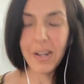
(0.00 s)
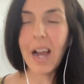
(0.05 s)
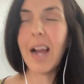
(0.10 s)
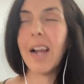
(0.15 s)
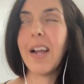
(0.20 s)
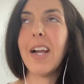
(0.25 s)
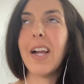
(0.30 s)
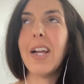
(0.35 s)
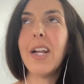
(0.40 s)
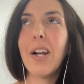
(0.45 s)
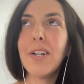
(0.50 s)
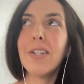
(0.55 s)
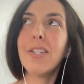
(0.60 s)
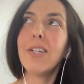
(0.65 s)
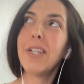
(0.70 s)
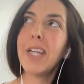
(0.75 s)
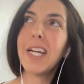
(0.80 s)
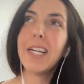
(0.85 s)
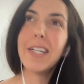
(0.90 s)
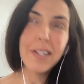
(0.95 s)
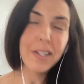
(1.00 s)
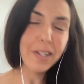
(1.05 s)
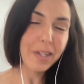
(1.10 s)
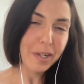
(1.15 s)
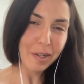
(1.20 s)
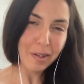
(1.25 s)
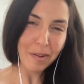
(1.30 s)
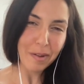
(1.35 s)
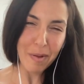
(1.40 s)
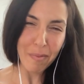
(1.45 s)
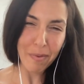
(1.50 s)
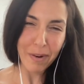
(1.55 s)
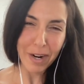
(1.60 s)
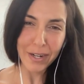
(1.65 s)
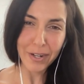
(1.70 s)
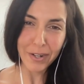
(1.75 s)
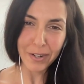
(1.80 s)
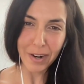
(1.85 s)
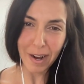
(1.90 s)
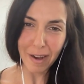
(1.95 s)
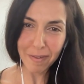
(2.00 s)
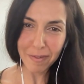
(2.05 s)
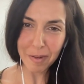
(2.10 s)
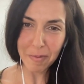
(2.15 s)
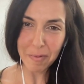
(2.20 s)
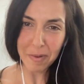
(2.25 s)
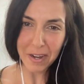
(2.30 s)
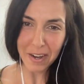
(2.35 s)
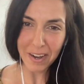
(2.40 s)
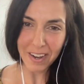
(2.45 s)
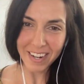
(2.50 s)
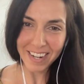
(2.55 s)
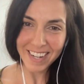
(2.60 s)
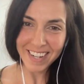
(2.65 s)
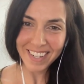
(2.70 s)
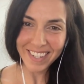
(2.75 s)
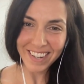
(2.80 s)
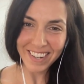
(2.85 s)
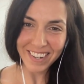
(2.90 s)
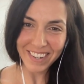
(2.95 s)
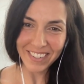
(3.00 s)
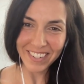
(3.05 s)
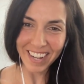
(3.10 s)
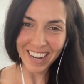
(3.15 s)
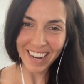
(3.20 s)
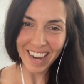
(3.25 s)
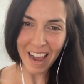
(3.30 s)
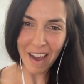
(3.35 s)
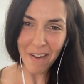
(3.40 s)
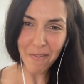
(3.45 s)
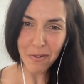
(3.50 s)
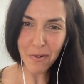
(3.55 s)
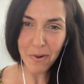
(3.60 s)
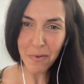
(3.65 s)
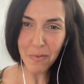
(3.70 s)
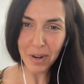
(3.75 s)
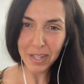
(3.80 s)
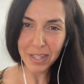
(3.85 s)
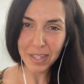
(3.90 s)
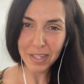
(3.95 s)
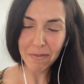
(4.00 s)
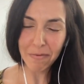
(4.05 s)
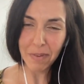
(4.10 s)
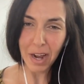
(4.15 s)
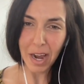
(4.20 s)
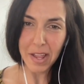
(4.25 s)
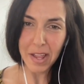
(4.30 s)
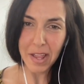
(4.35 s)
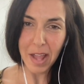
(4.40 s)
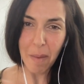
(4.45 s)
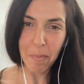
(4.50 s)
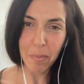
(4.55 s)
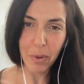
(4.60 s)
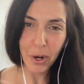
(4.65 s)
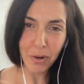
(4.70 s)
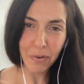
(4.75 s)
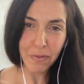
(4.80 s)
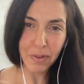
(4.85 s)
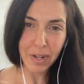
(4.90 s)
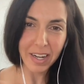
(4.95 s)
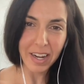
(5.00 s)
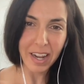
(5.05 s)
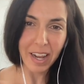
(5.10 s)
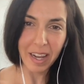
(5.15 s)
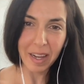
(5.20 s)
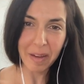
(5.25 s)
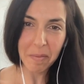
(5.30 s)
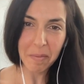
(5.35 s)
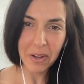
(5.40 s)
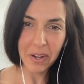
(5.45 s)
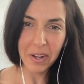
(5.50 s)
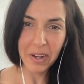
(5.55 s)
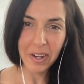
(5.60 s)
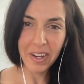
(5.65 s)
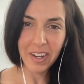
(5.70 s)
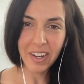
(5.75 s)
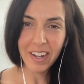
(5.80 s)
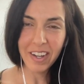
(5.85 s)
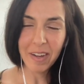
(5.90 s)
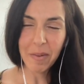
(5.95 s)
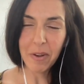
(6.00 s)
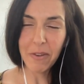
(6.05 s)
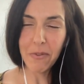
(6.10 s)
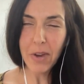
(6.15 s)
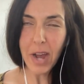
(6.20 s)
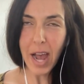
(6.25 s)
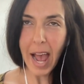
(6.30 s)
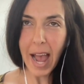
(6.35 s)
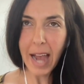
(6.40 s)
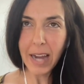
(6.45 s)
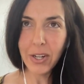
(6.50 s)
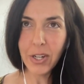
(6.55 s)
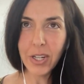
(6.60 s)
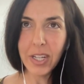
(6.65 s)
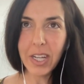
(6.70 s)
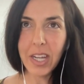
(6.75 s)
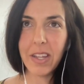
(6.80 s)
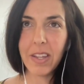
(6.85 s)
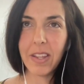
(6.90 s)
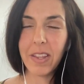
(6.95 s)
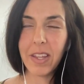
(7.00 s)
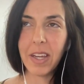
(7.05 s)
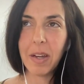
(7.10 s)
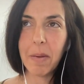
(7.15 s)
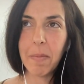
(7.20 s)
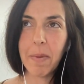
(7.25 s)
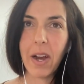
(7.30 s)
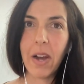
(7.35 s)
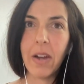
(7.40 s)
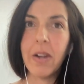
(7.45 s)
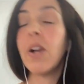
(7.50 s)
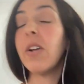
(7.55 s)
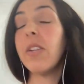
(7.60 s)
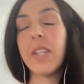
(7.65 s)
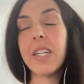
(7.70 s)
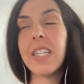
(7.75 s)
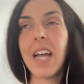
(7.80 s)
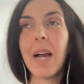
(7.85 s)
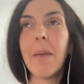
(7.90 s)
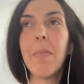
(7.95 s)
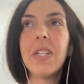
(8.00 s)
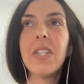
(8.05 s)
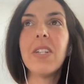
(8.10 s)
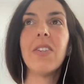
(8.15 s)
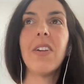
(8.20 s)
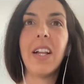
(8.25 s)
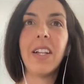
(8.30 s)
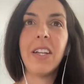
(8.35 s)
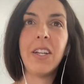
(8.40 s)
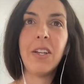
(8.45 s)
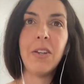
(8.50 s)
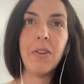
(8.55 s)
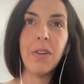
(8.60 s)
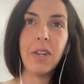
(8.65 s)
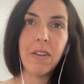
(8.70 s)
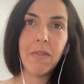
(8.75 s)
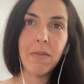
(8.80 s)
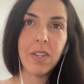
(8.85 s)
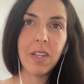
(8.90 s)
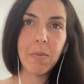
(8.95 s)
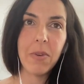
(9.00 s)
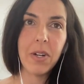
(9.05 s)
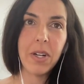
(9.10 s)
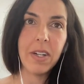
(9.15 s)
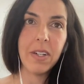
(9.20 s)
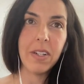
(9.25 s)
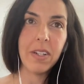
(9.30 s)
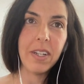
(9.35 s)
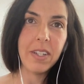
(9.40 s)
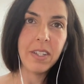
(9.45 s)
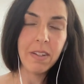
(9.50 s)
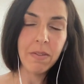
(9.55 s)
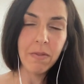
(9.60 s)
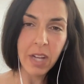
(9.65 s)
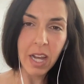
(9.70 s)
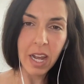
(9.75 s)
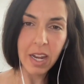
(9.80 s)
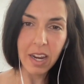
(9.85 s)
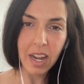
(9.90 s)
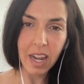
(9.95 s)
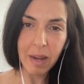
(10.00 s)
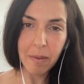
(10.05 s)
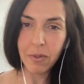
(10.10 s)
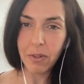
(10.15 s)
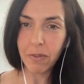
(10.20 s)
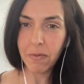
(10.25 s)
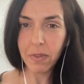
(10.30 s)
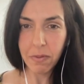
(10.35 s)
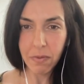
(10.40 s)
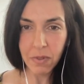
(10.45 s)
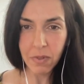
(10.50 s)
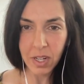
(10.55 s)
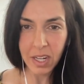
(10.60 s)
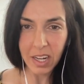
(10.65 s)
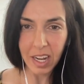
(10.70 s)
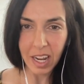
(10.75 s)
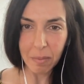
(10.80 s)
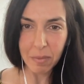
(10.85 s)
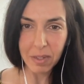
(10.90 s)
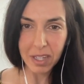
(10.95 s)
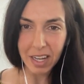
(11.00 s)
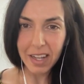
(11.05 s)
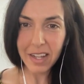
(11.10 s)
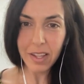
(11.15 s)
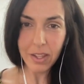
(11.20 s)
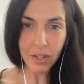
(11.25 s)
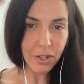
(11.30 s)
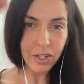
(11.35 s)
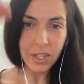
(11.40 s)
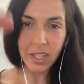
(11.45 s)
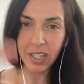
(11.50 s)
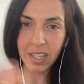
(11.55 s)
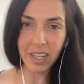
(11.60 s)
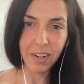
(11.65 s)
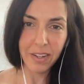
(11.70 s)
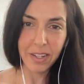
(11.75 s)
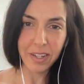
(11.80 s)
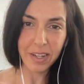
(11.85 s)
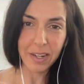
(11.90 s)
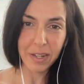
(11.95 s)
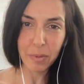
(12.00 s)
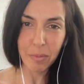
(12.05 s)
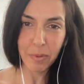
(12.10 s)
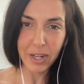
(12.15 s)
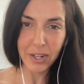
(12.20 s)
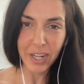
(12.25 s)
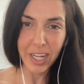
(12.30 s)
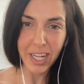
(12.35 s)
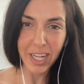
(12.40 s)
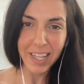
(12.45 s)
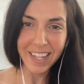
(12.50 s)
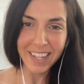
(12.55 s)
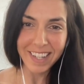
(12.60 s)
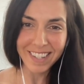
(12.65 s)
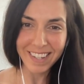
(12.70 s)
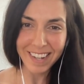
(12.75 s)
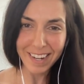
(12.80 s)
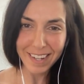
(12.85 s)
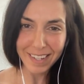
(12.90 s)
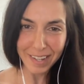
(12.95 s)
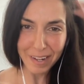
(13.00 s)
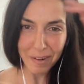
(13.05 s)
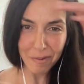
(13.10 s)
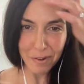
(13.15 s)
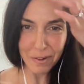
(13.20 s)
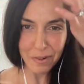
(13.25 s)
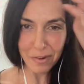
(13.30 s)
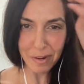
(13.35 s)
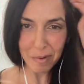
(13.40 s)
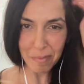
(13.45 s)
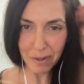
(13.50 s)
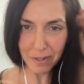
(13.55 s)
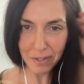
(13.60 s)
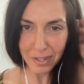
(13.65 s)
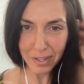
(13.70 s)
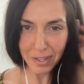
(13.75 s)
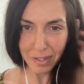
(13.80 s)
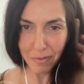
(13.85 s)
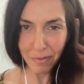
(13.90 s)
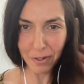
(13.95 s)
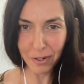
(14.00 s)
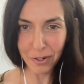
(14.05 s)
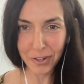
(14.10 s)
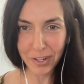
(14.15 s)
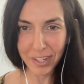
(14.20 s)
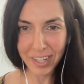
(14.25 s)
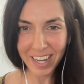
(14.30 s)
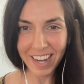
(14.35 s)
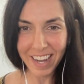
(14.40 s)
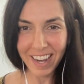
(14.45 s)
it also takes a little of the pressure off, to be honest. Mm -hmm. You know, like yeah. everyone wants to find that perfect name. If you mm-hmm. actually think about it, this happens a lot. Like you give someone a list of 10 names or 15 names, and they're just cells in a spreadsheet these days. Like we're doing most of this virtually.